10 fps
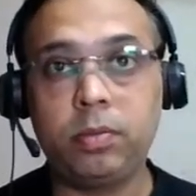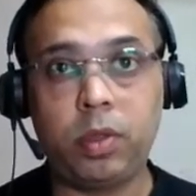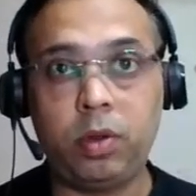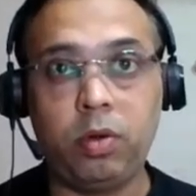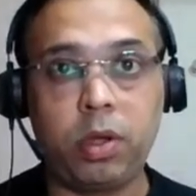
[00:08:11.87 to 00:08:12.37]

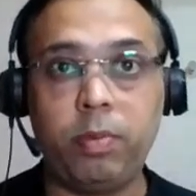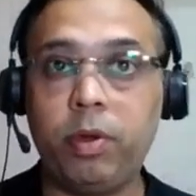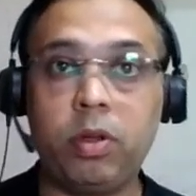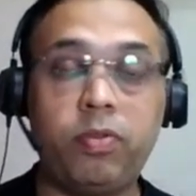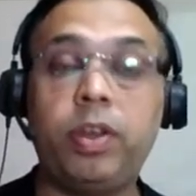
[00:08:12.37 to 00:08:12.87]
Okay,
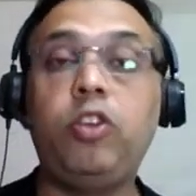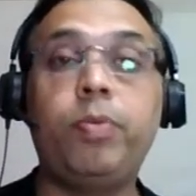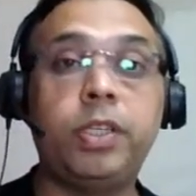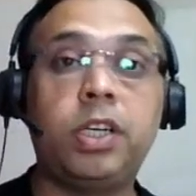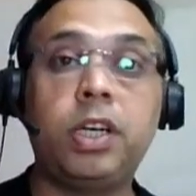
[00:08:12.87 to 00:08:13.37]
because when you
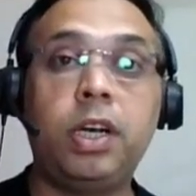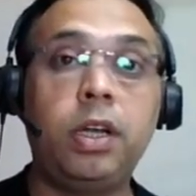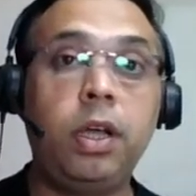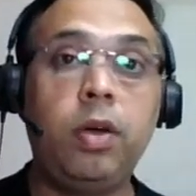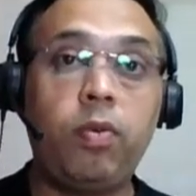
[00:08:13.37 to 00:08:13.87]
budgeted,
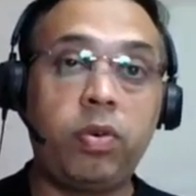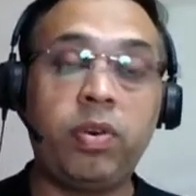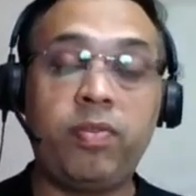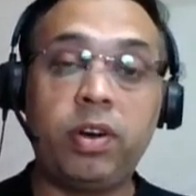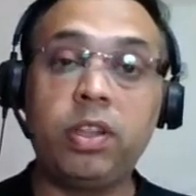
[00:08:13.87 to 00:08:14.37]

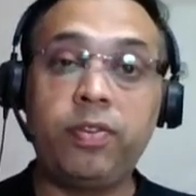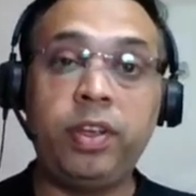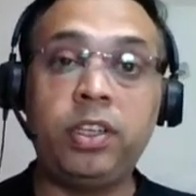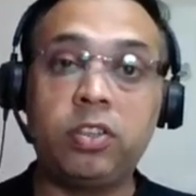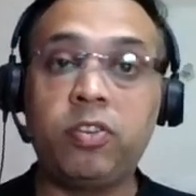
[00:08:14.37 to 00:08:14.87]
what are the
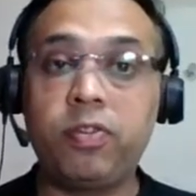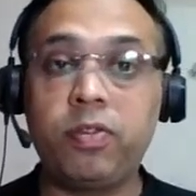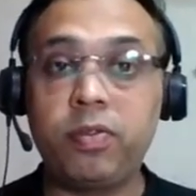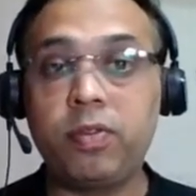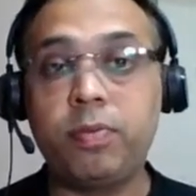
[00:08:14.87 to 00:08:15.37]
features of
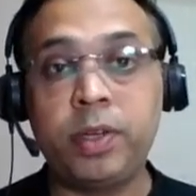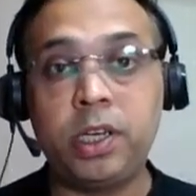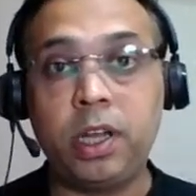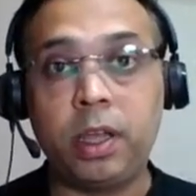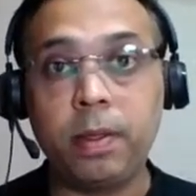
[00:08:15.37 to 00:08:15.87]

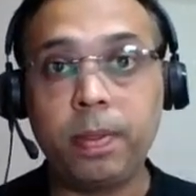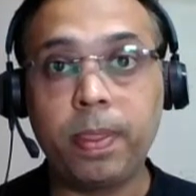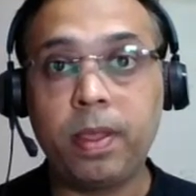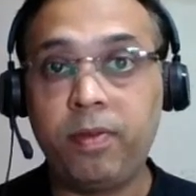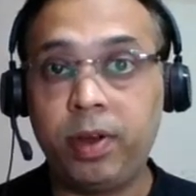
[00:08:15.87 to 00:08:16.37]
budgeting?
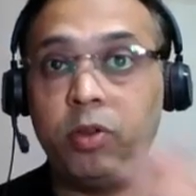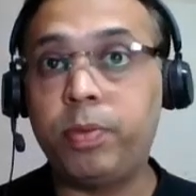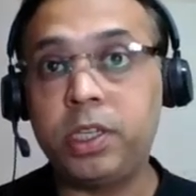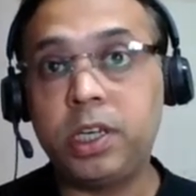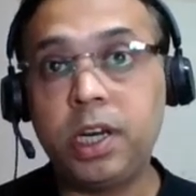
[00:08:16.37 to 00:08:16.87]
When you
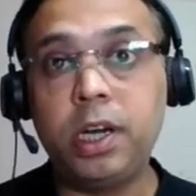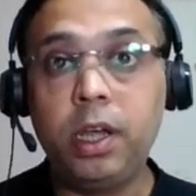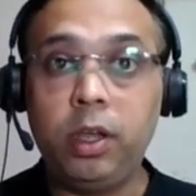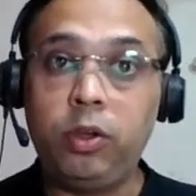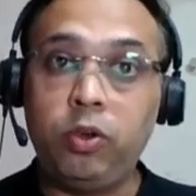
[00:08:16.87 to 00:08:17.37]
budgeted
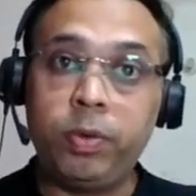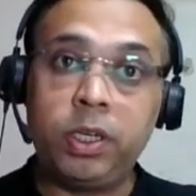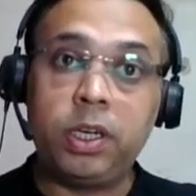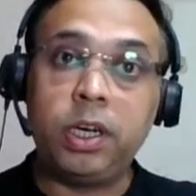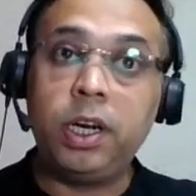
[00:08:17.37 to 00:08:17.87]

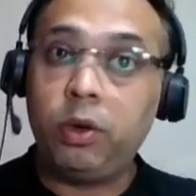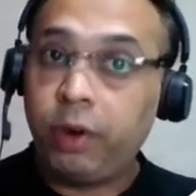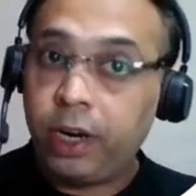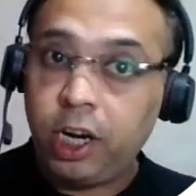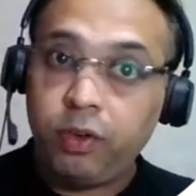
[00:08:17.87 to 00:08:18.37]
in
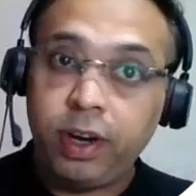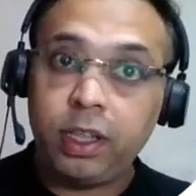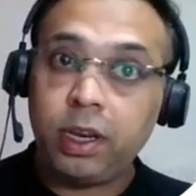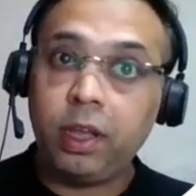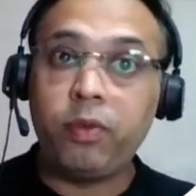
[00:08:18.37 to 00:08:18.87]

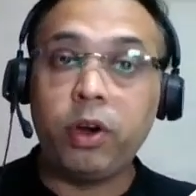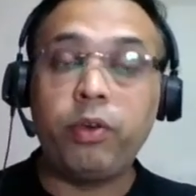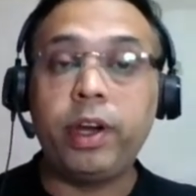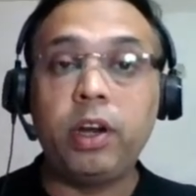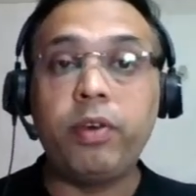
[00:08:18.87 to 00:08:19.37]
2023 for
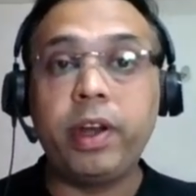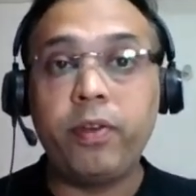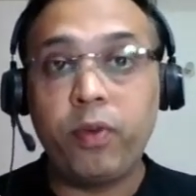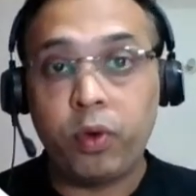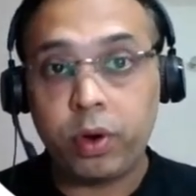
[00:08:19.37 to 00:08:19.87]

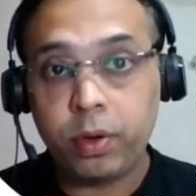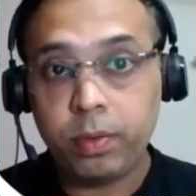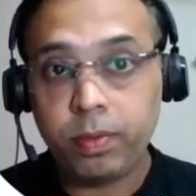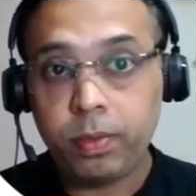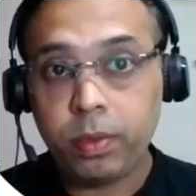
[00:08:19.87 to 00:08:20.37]
2024.
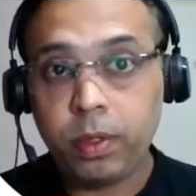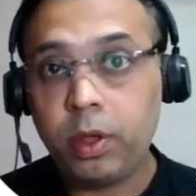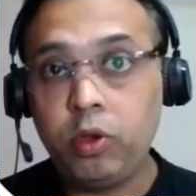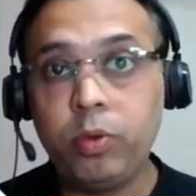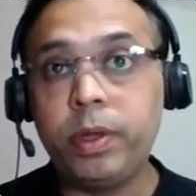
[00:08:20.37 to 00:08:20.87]

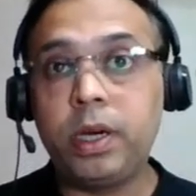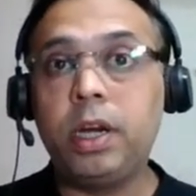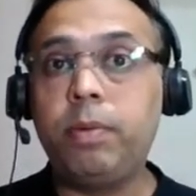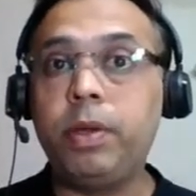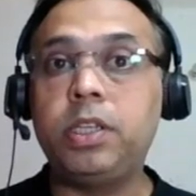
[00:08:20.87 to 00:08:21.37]
You budgeted
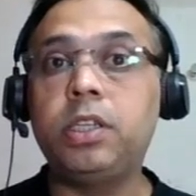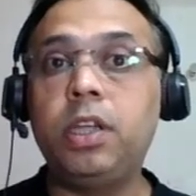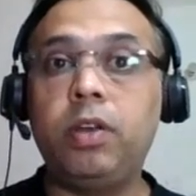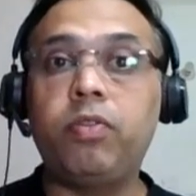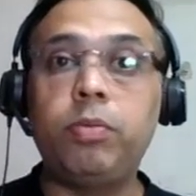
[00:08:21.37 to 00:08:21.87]
basis the
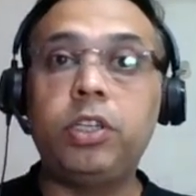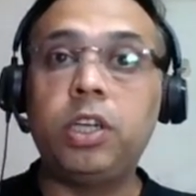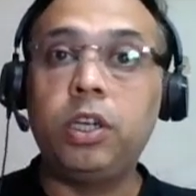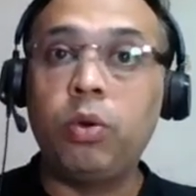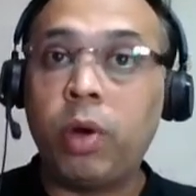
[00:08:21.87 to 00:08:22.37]

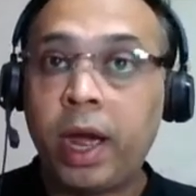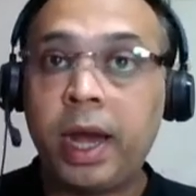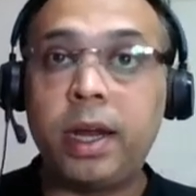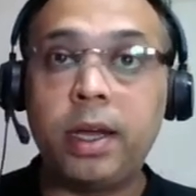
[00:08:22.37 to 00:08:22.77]
information you had.